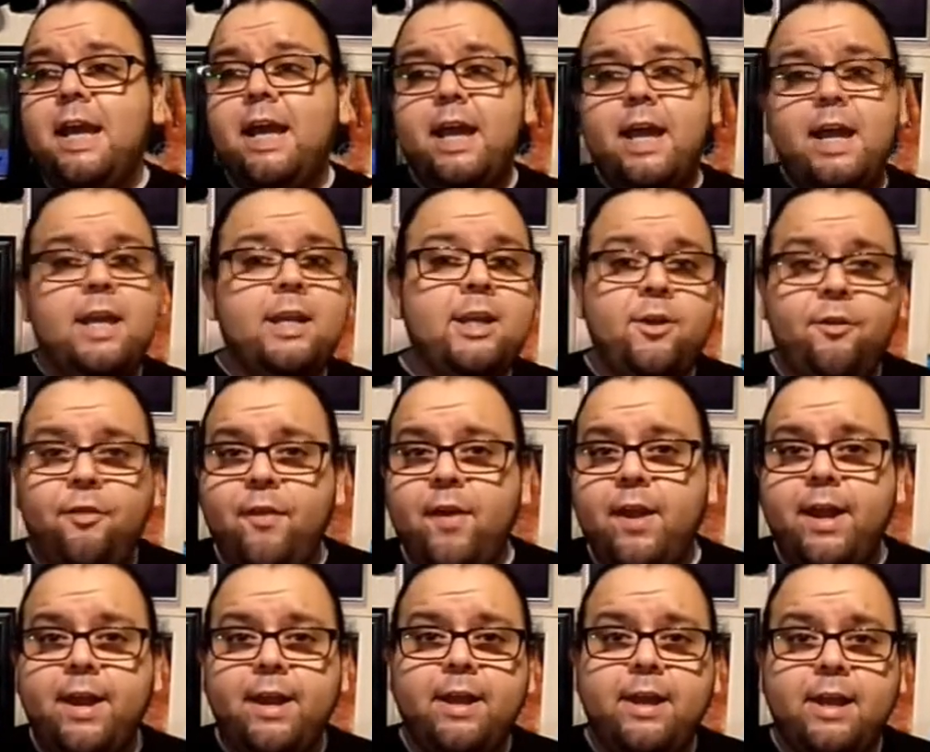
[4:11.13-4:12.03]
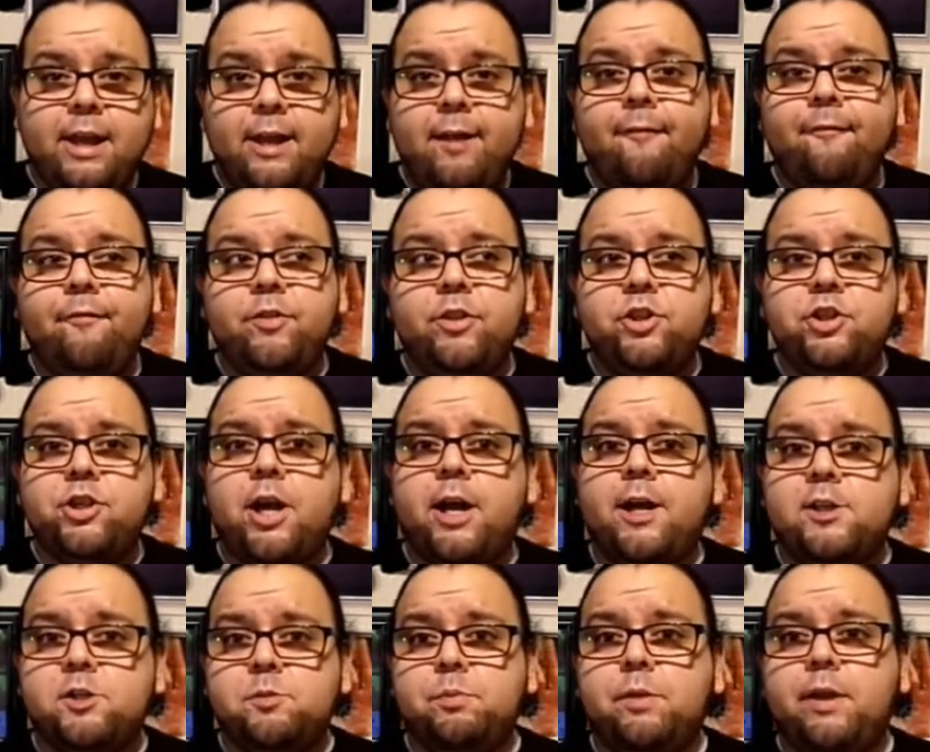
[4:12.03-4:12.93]
anything in the
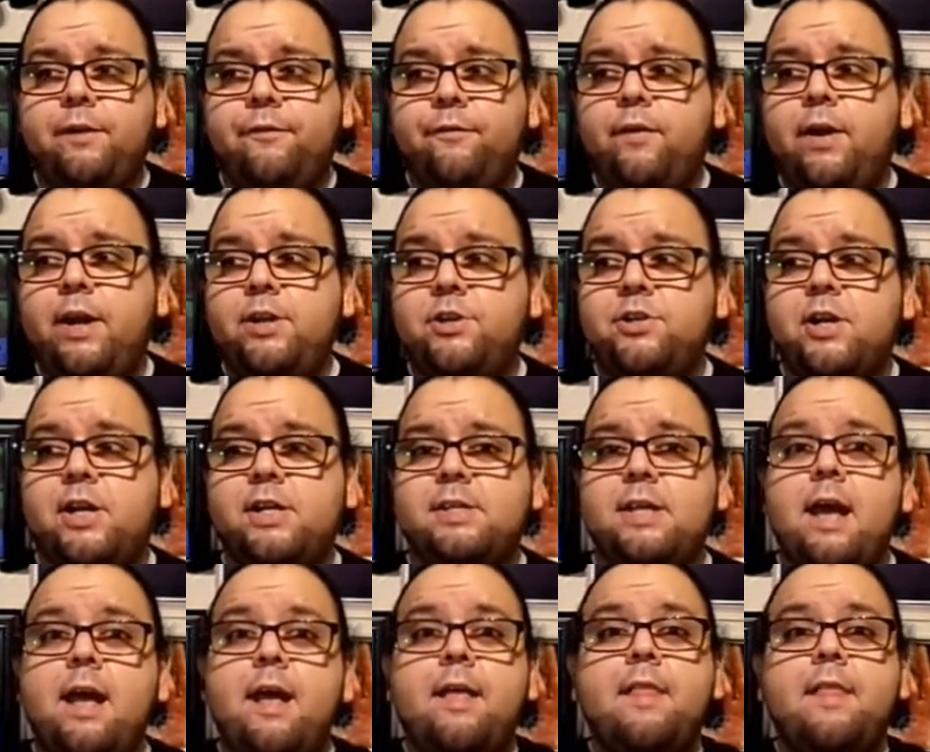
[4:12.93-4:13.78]
Child's Play franchise.